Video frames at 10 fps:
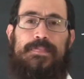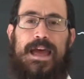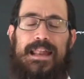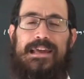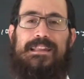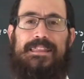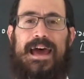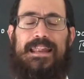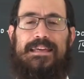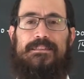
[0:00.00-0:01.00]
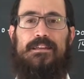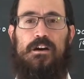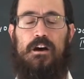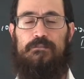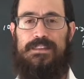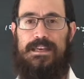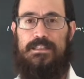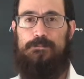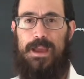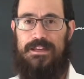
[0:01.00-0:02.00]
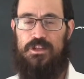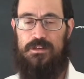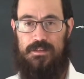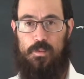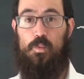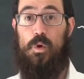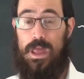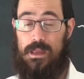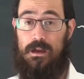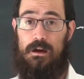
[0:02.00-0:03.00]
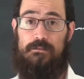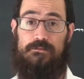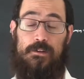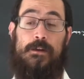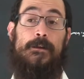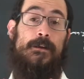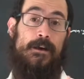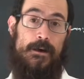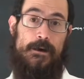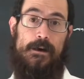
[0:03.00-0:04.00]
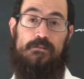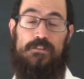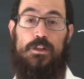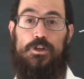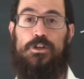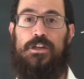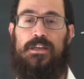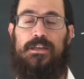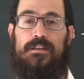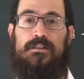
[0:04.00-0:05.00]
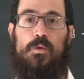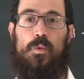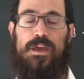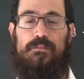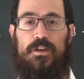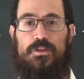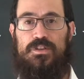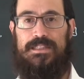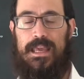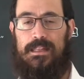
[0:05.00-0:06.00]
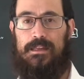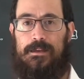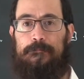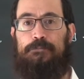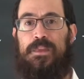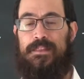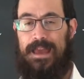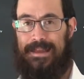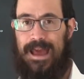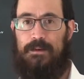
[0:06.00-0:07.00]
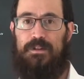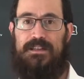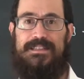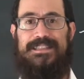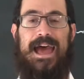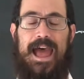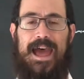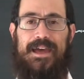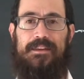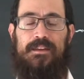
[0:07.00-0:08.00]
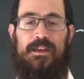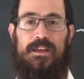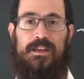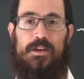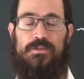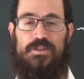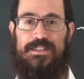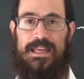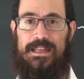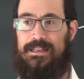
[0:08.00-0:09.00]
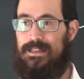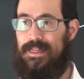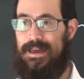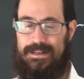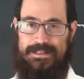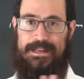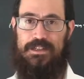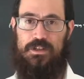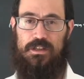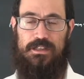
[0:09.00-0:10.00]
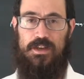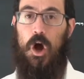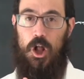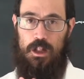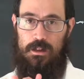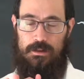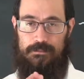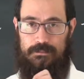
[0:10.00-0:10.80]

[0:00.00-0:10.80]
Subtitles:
that idea of the expansion is a way of learning and in a way of understanding that Kabbalists had in understanding that essentially it's all